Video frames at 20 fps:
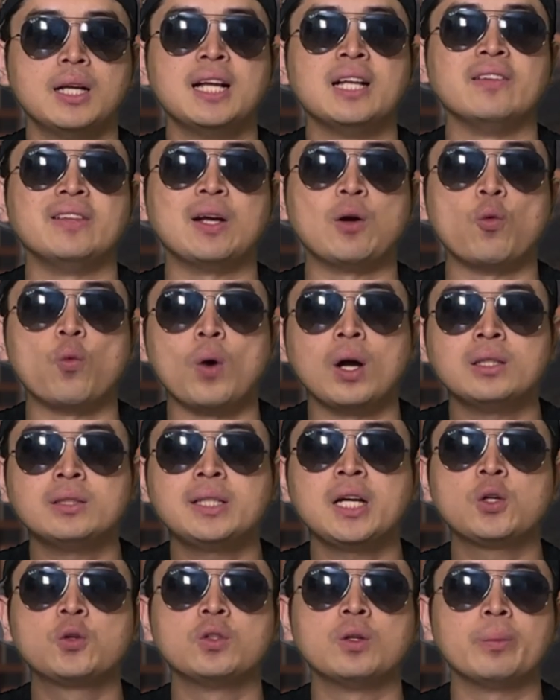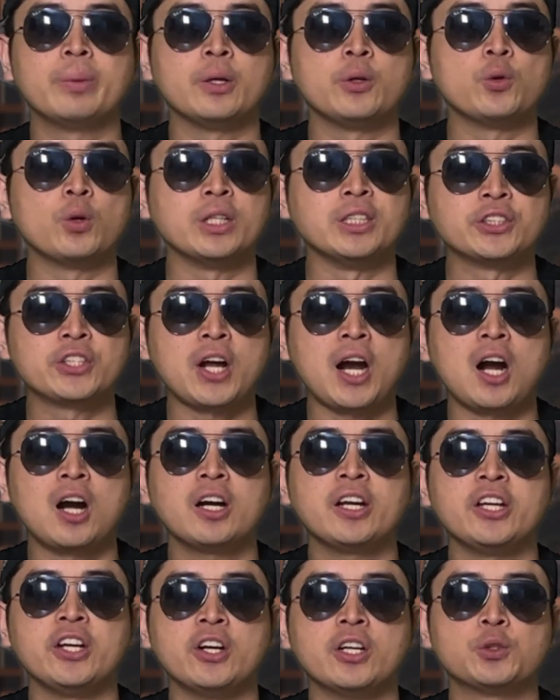That one day could have been your entire
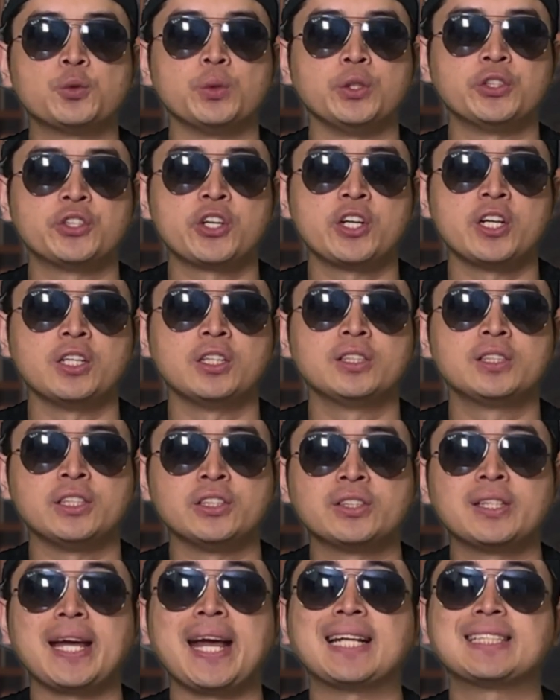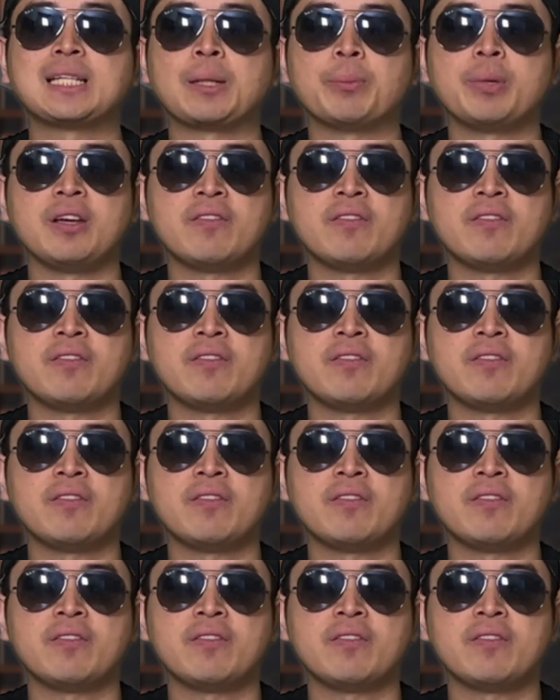year's return, since the S&P